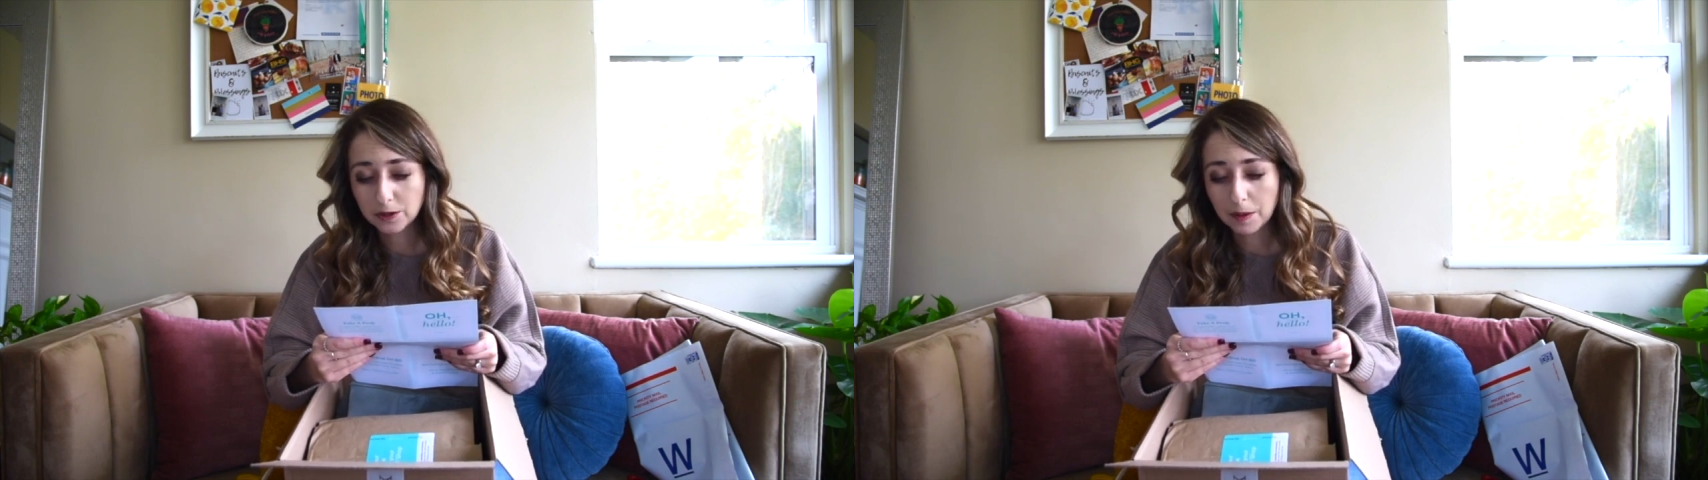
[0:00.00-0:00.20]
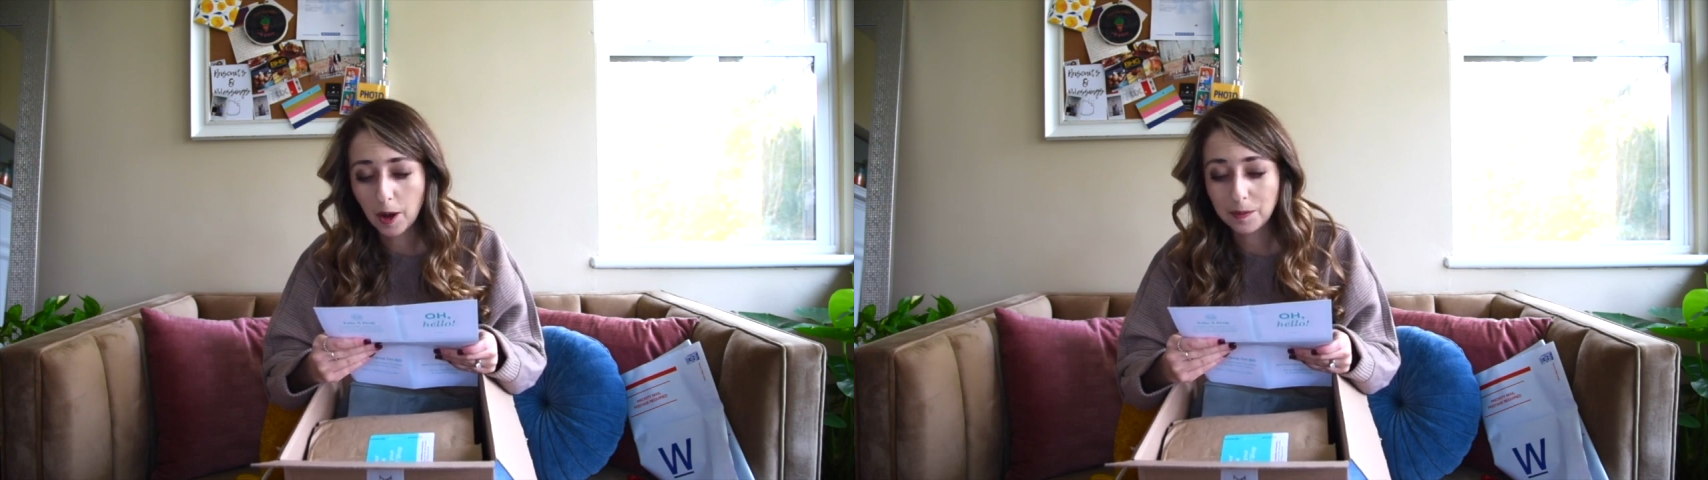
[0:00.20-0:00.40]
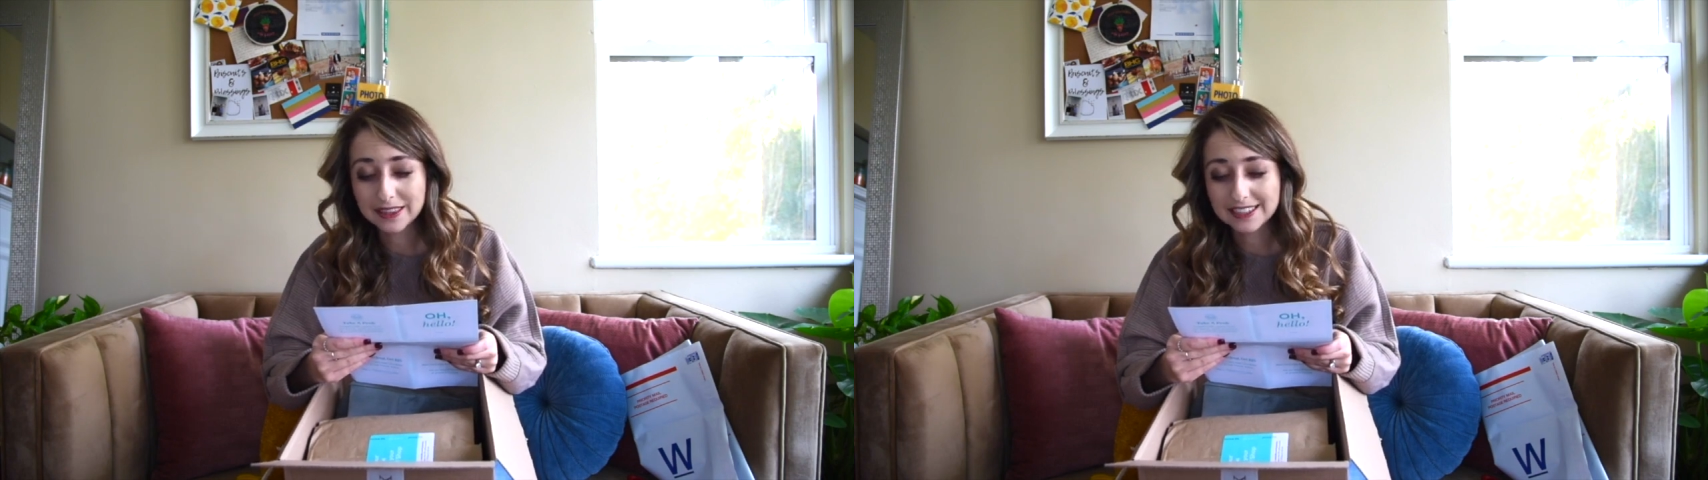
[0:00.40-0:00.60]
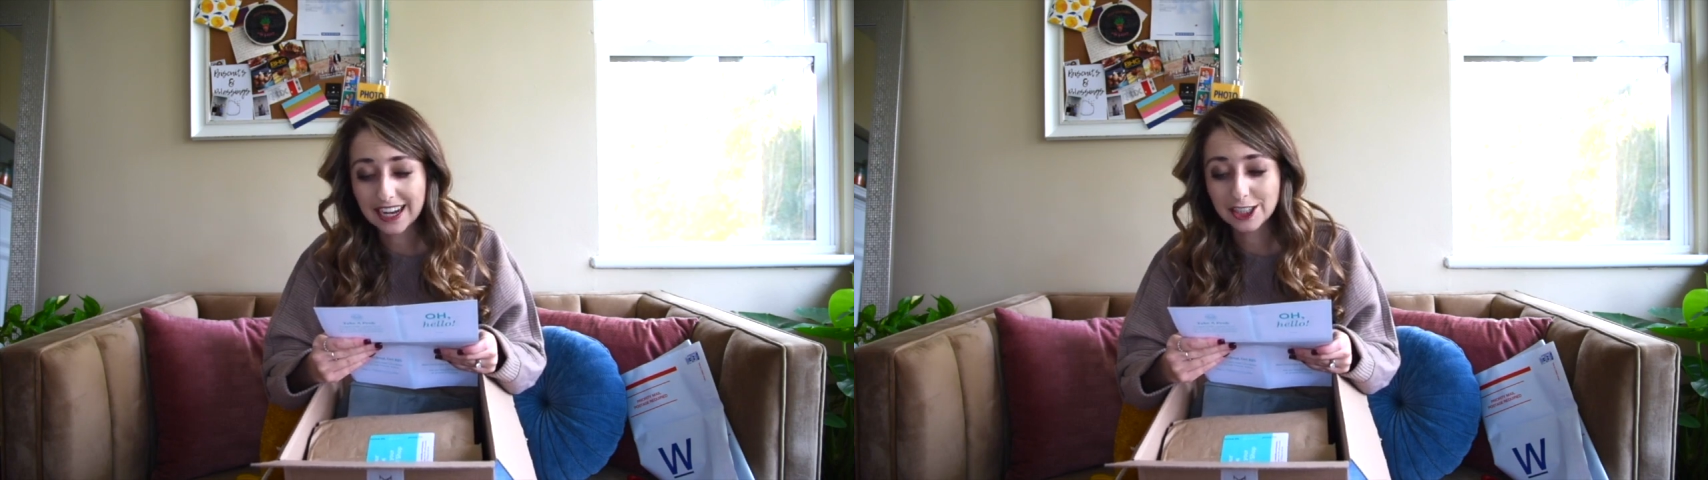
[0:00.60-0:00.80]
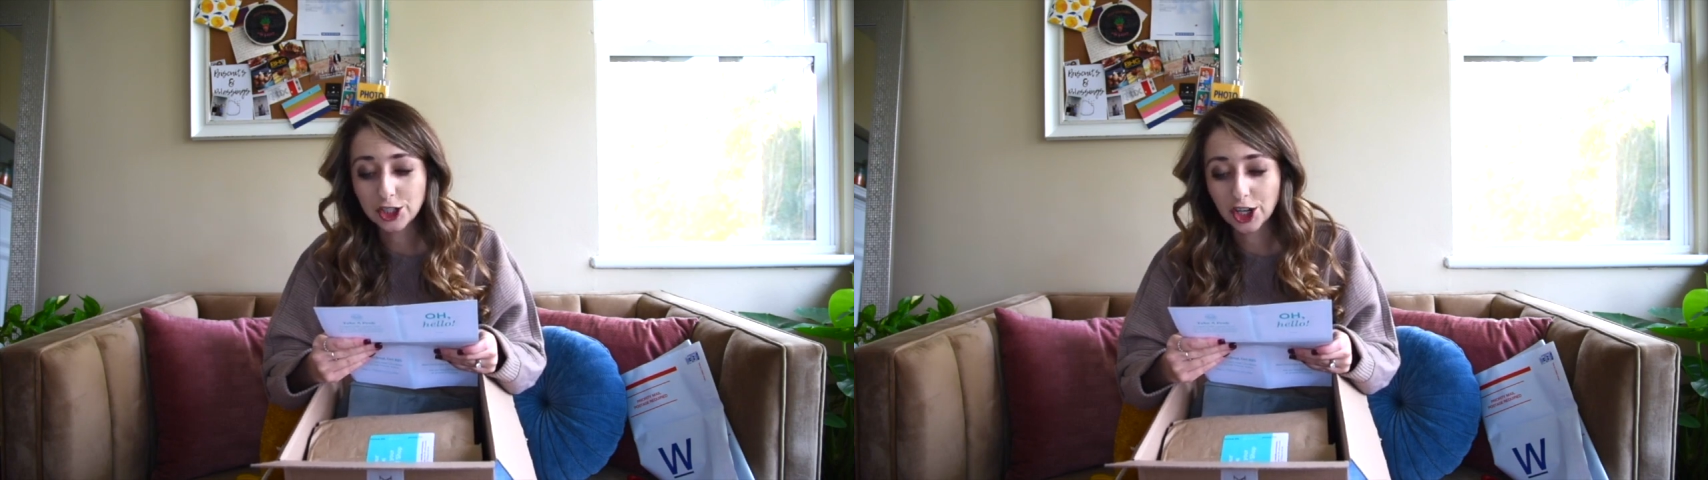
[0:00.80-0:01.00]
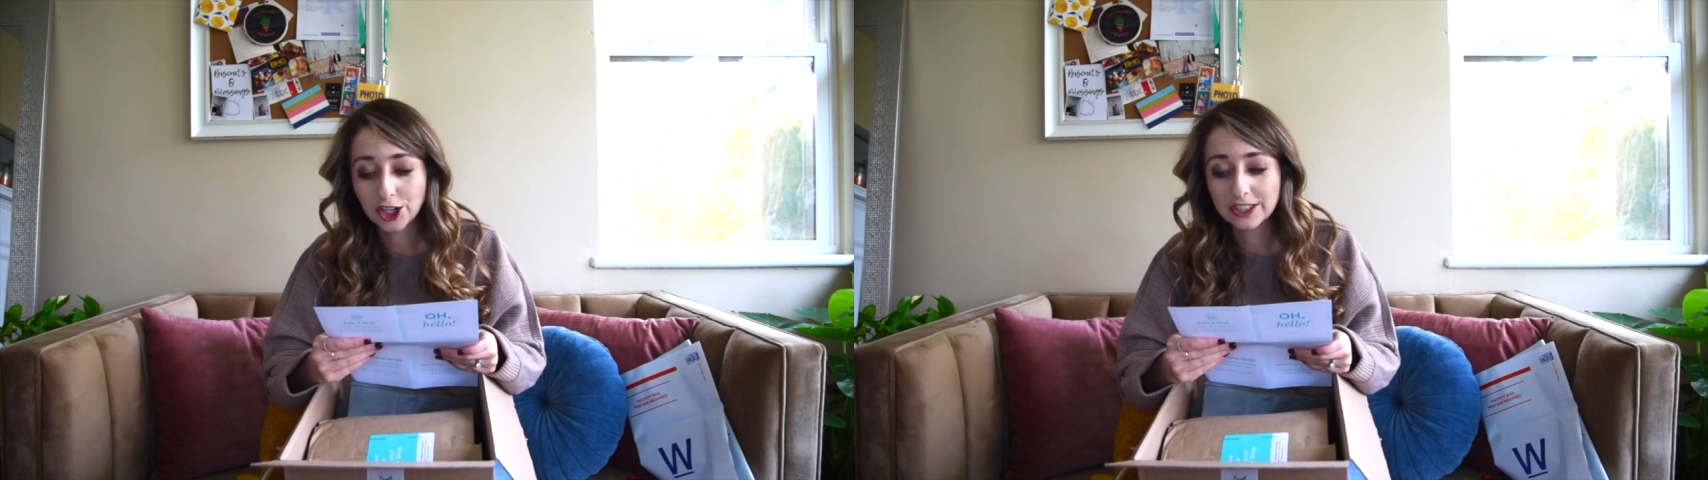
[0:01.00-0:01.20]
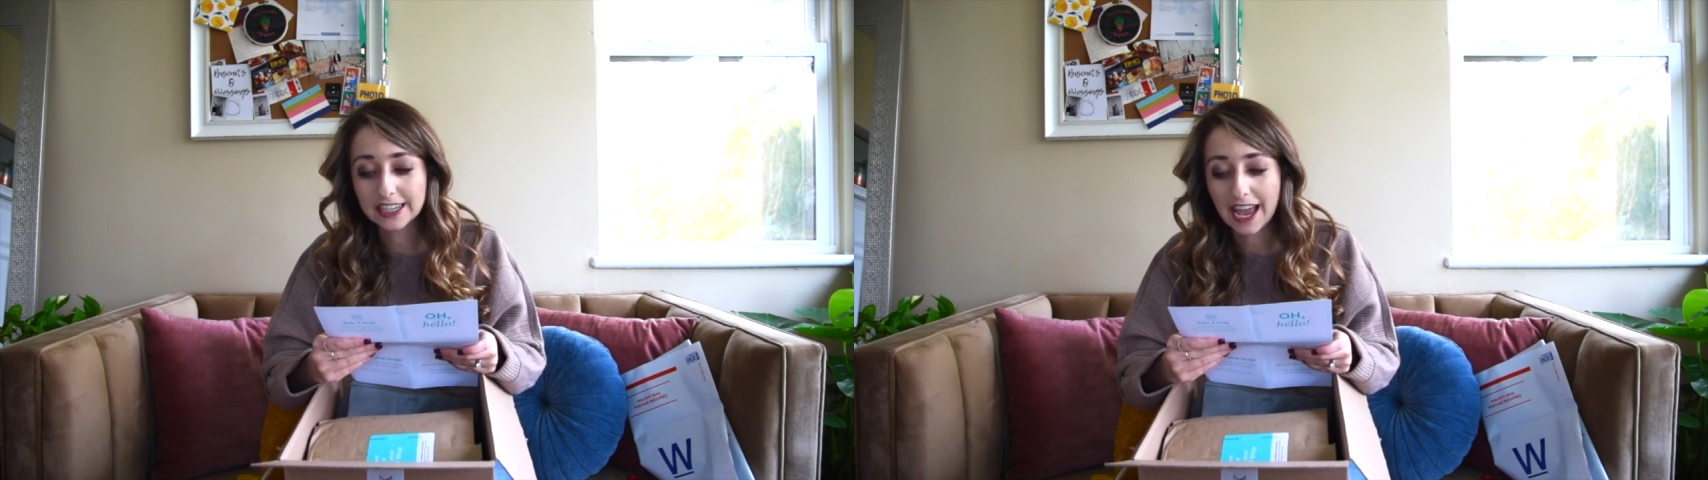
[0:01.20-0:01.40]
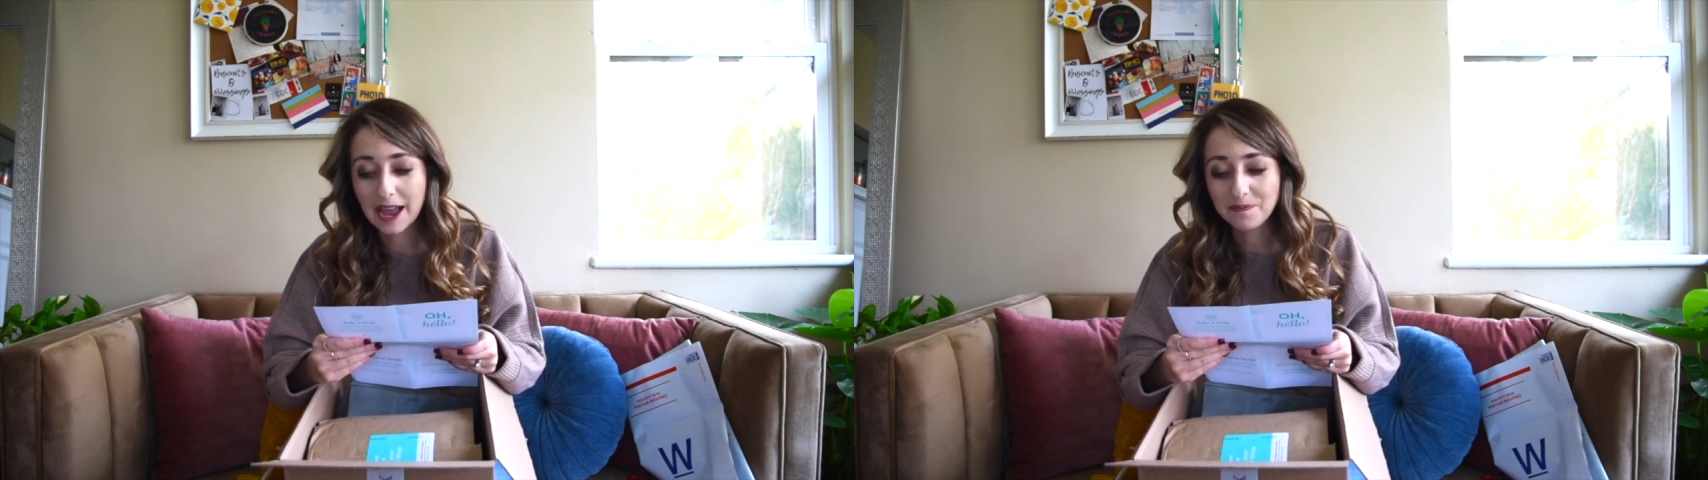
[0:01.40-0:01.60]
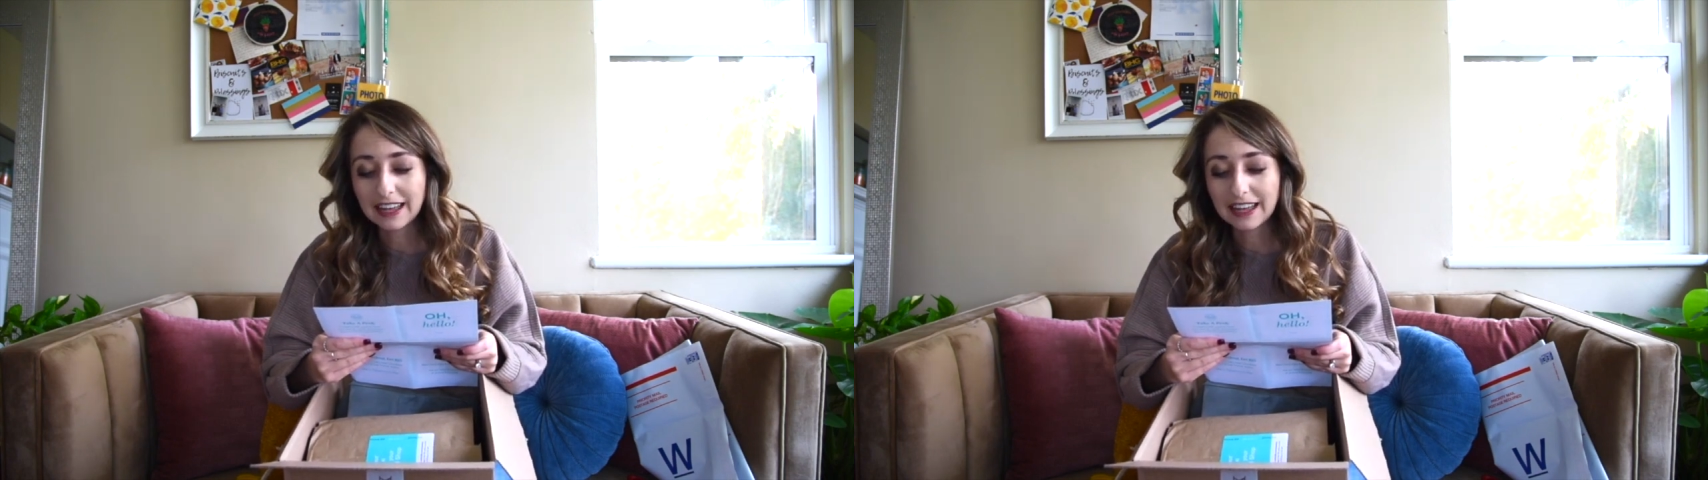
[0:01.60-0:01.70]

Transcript: so I'm hoping the tides turn today.